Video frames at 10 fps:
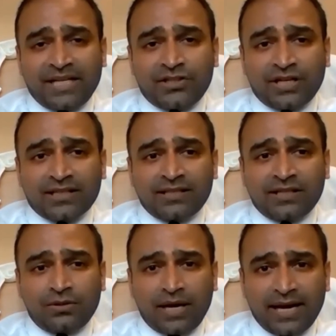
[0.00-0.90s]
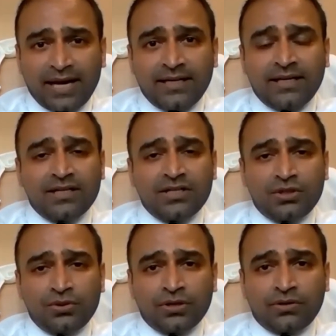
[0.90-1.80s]
paychecks that you add
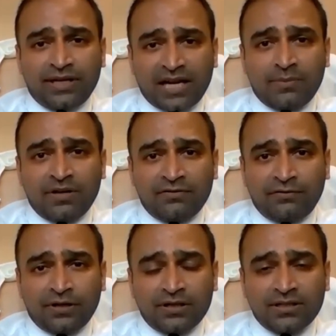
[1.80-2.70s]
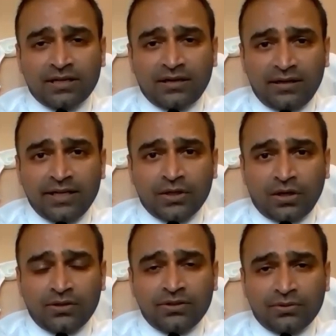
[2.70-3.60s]
to your retirement funds early
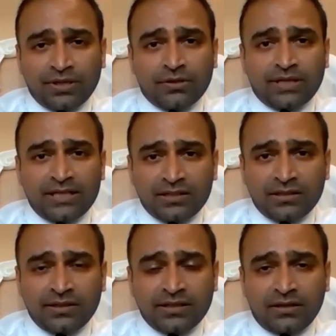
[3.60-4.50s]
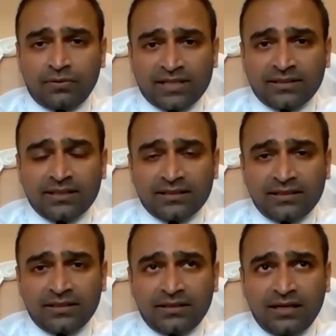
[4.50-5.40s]
on during your intern year and
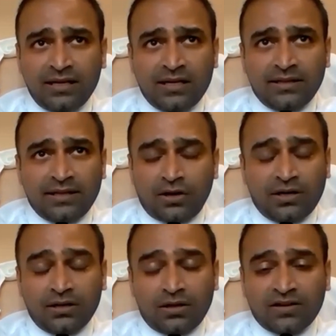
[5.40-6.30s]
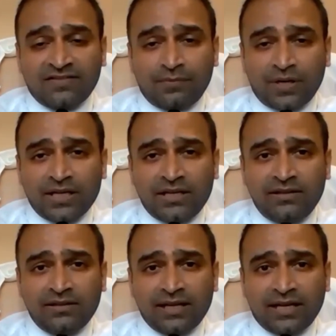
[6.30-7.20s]
residency year They're not a lot of
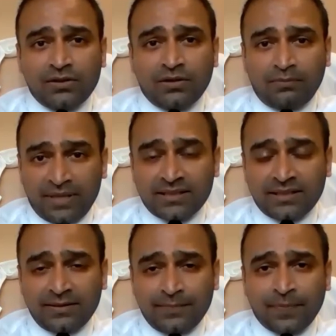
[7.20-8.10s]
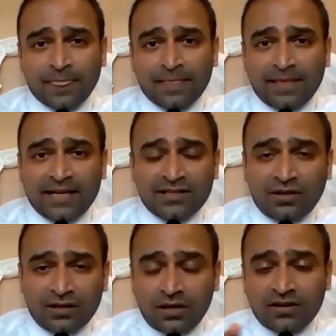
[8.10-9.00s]
money that you're missing.
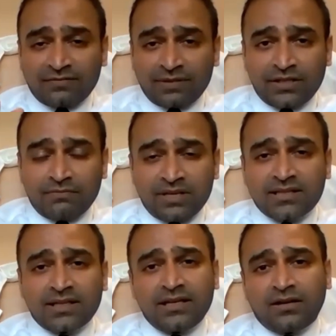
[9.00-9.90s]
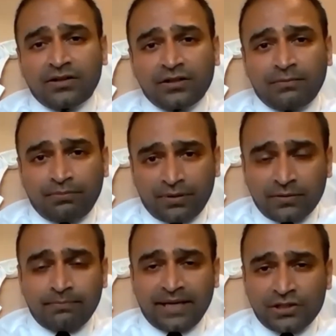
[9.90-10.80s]
That's not a lot of money you're missing on your
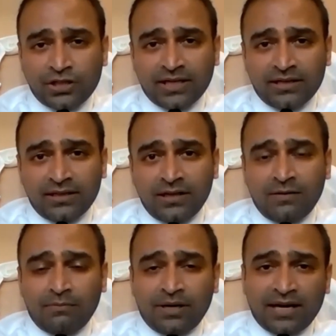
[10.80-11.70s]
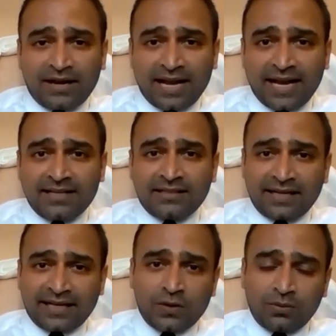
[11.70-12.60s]
per paycheck, but as
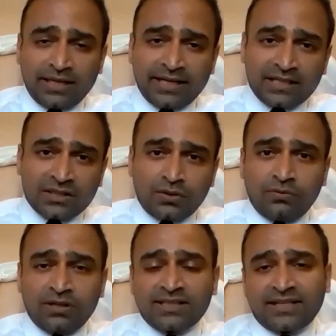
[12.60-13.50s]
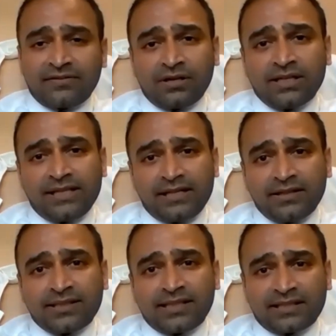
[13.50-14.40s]
it accumulates over several
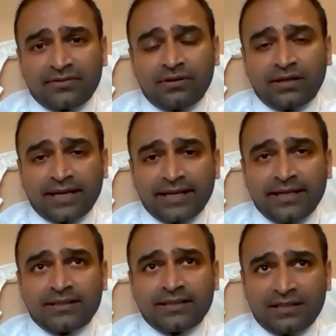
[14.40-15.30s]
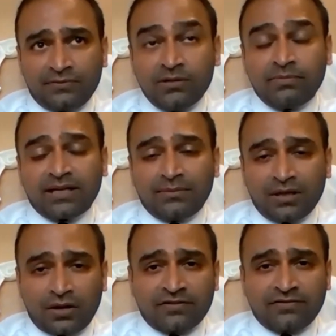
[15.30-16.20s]
years and several decades, it will become
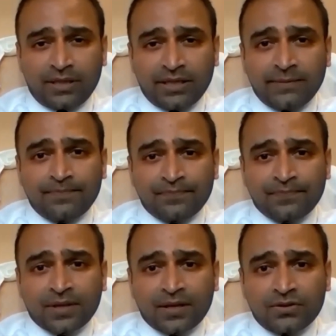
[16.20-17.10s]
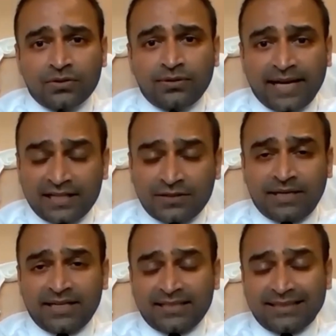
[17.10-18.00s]
a lot of money. So that's
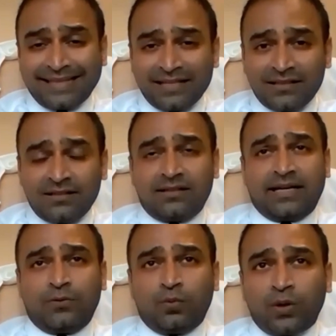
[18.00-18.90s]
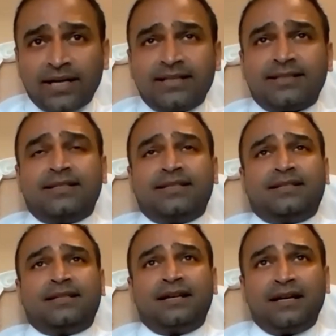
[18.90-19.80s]
my single advice
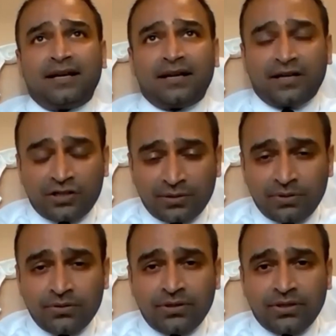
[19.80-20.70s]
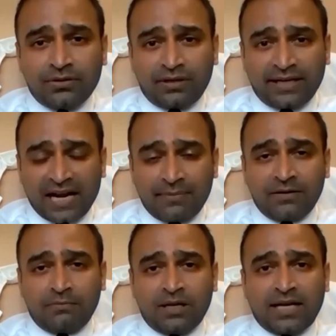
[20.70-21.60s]
is contribute to your
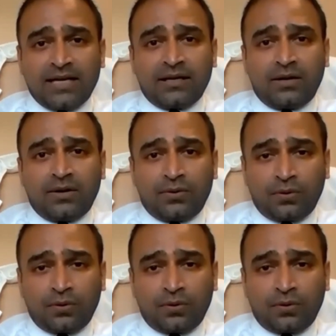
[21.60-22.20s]
retirement plan